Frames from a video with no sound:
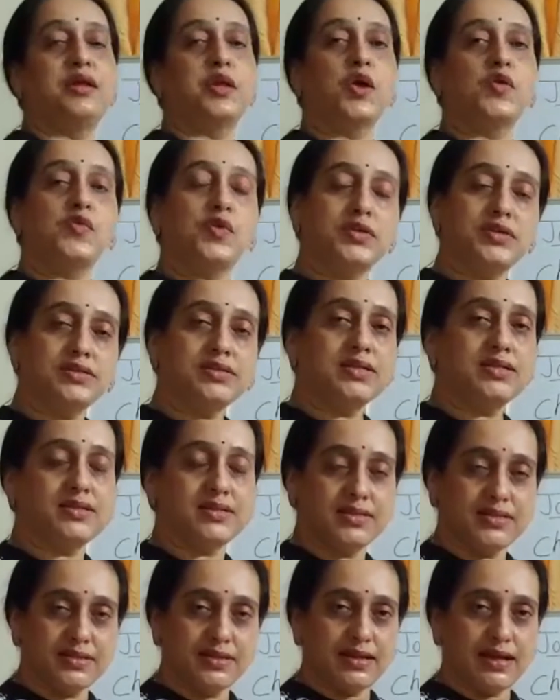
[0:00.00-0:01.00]
Now what is a
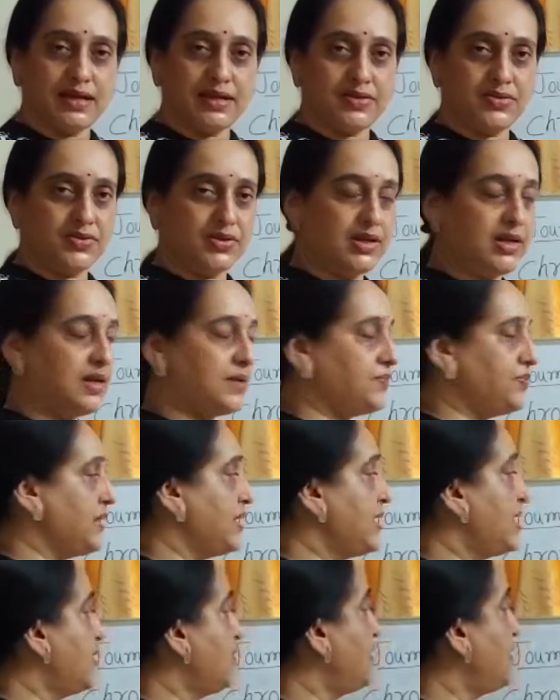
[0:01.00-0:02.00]
journal entry?
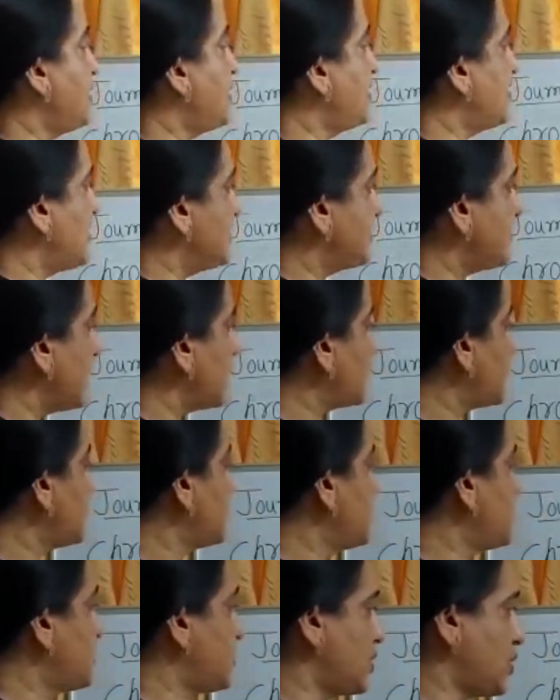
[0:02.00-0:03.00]
When a
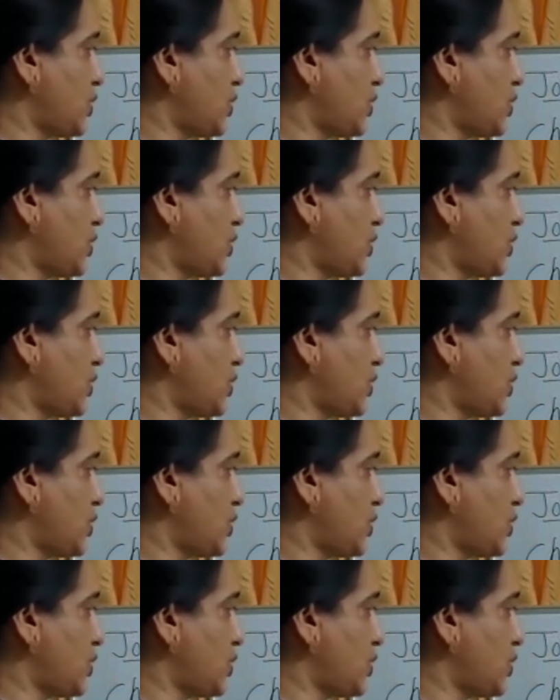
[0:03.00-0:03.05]
transaction is